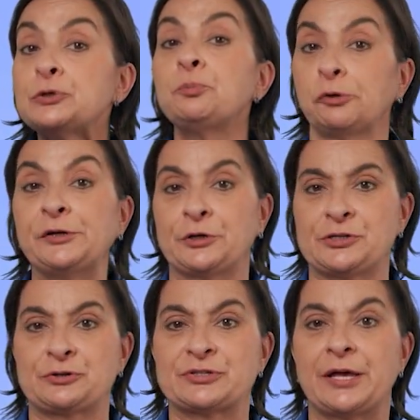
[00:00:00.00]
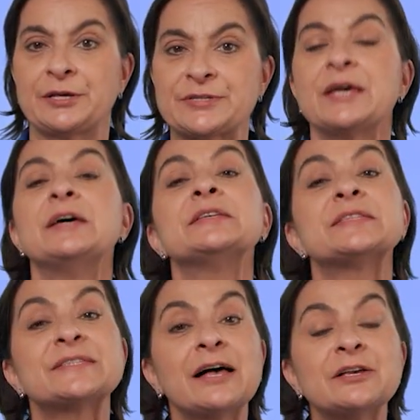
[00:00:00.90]
precursor cells,
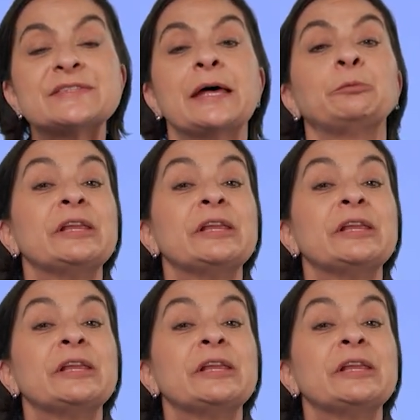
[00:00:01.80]
cells that will